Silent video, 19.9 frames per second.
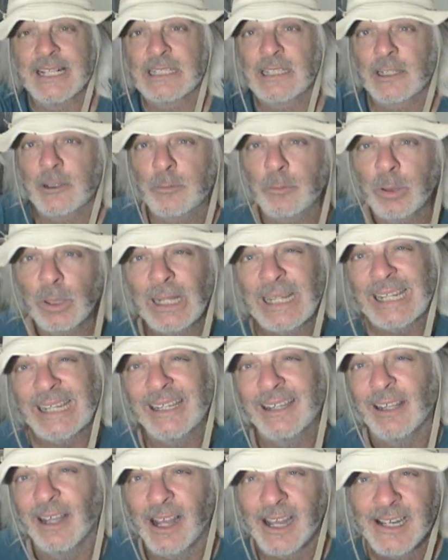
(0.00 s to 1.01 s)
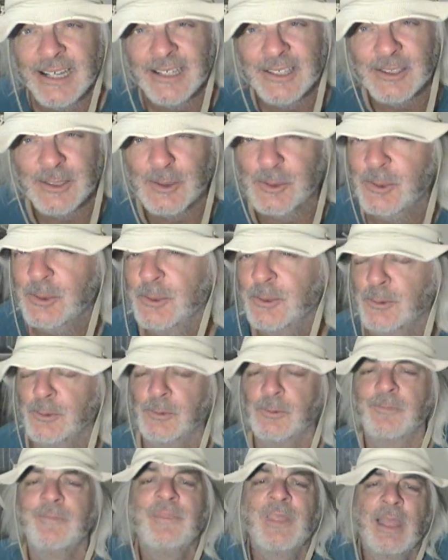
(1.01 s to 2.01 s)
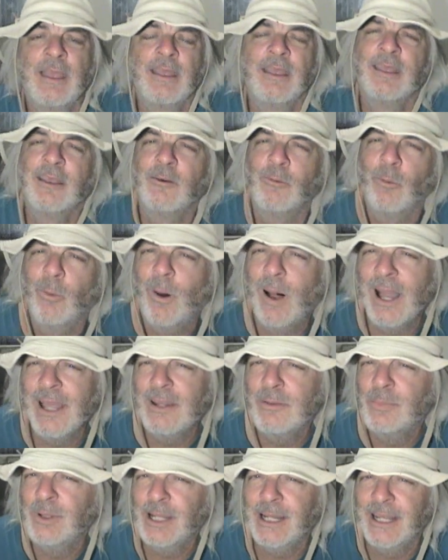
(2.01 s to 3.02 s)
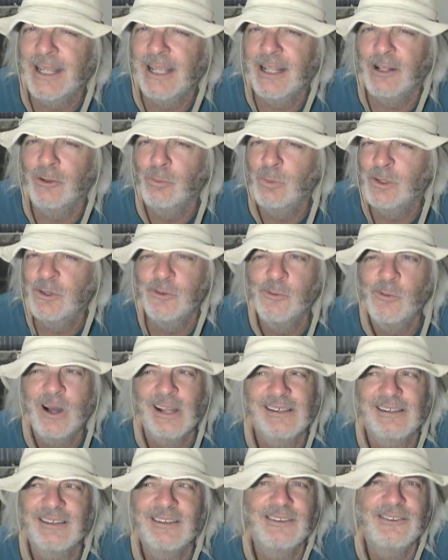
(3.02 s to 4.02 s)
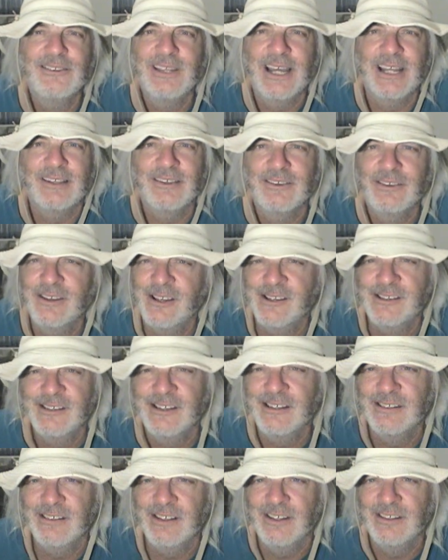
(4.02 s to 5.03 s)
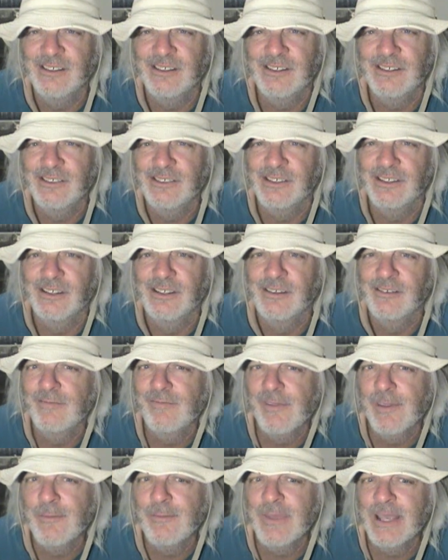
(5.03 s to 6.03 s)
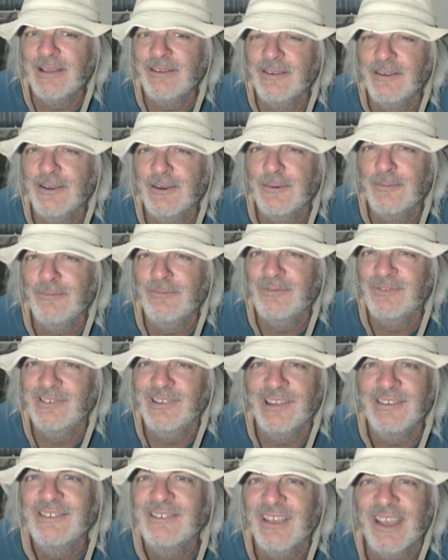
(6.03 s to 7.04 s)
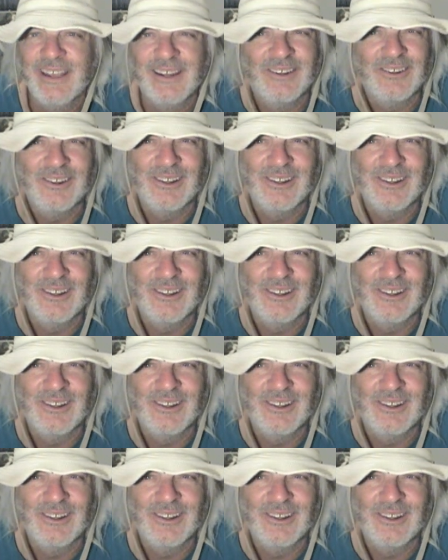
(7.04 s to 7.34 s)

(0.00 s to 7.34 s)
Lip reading: is completely untrue? Why the bloody hell would you want to do that to the United States Constitution? It makes no sense at